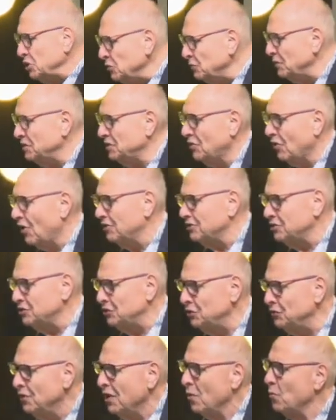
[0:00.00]
what God
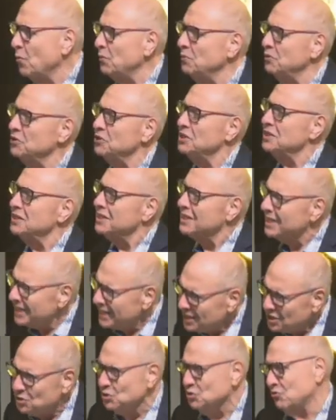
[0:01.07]
knew, we wouldn't need
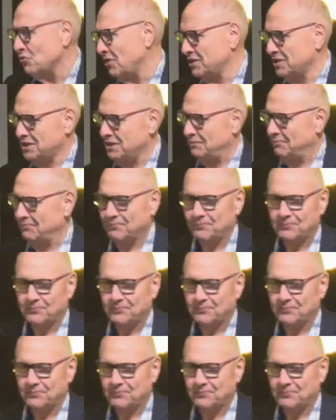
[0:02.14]
to trust him.